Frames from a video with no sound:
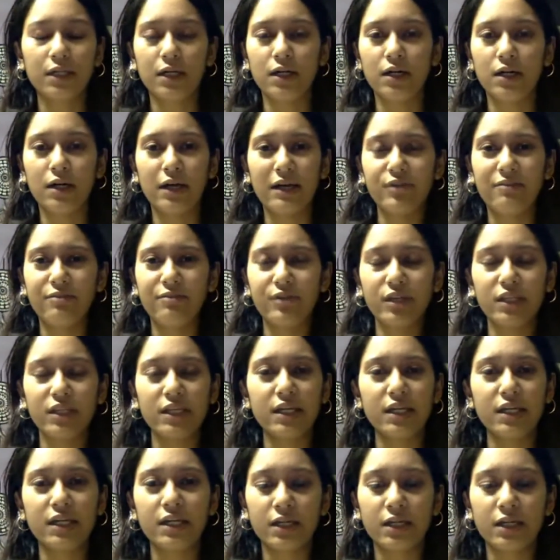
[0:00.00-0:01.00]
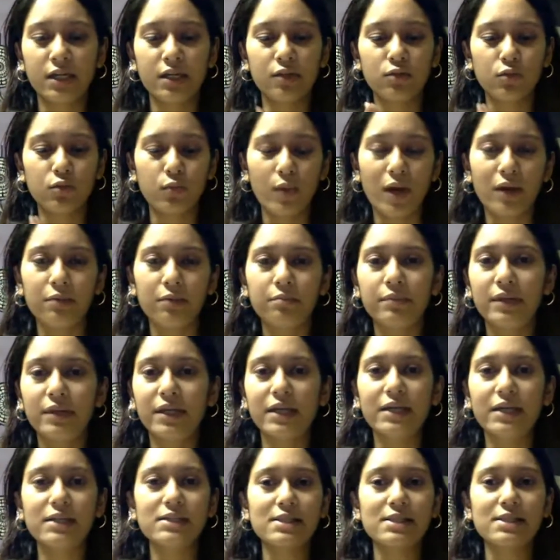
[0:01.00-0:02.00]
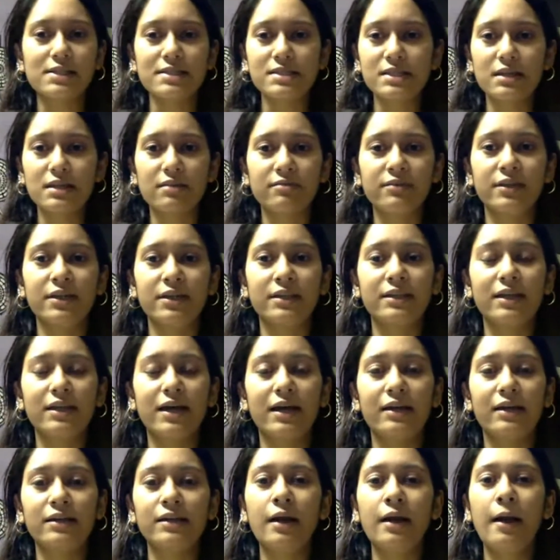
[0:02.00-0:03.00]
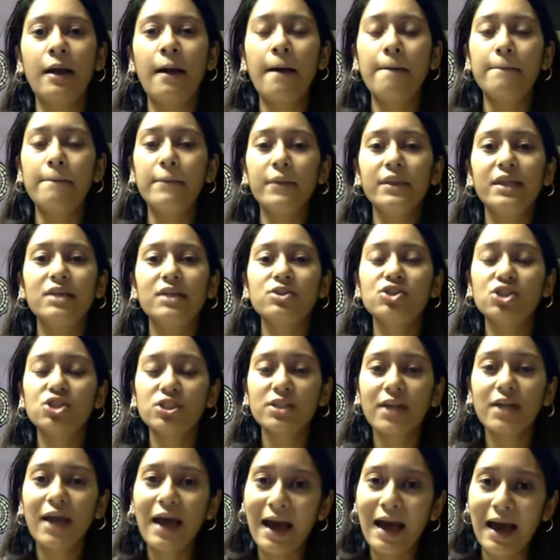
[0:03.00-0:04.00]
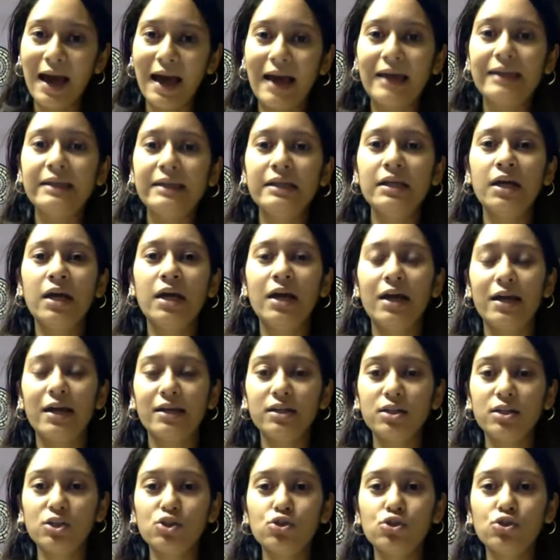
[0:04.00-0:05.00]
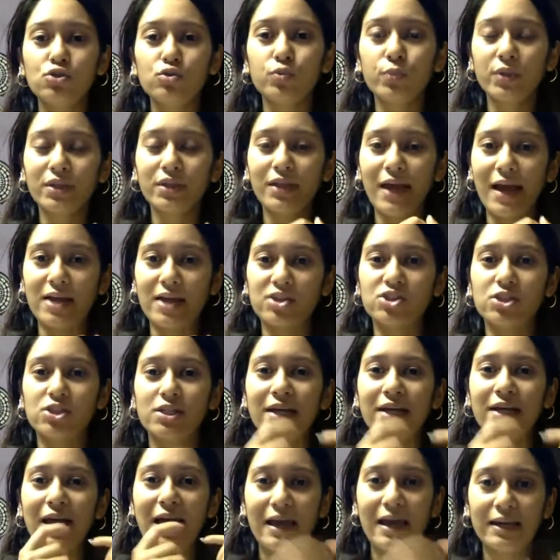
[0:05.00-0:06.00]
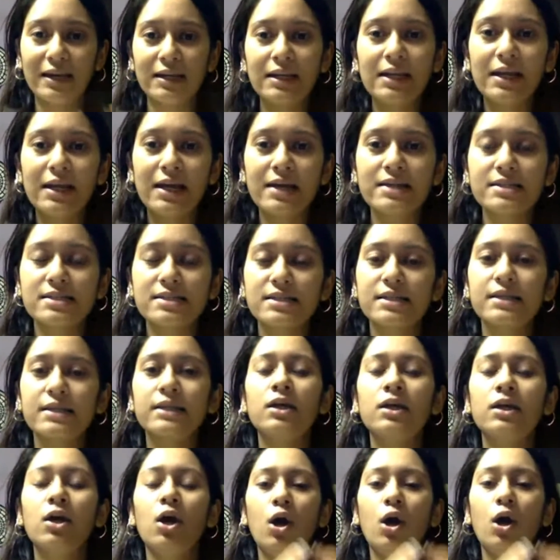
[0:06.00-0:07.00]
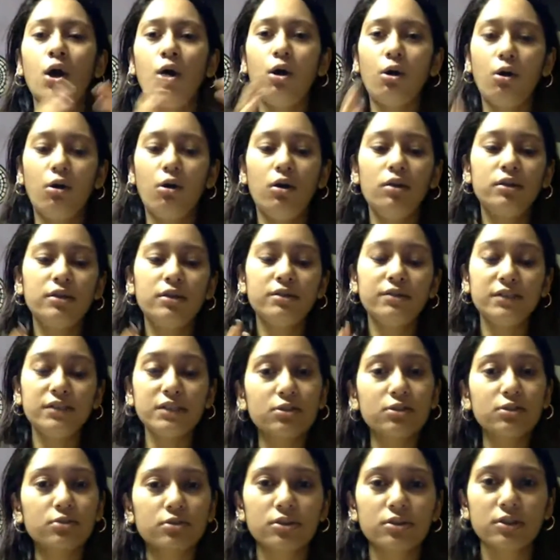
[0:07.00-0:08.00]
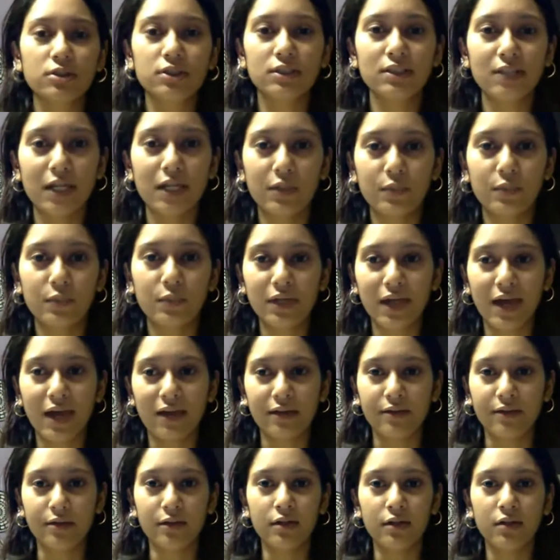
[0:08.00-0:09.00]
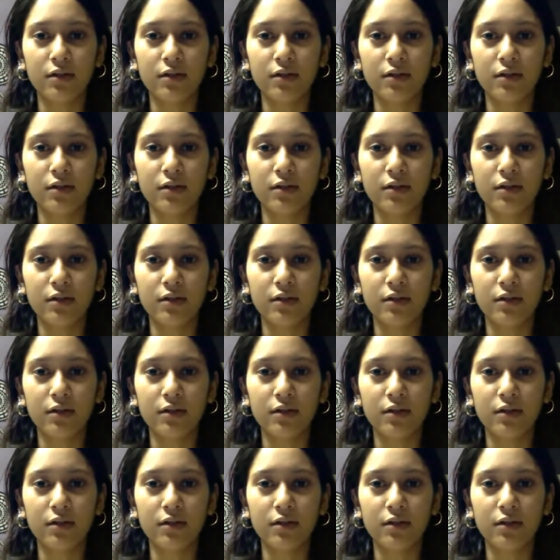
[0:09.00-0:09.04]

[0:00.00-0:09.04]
everything into one place and stuff like that. But then she had an issue with actually analyzing all the resources that we gathered.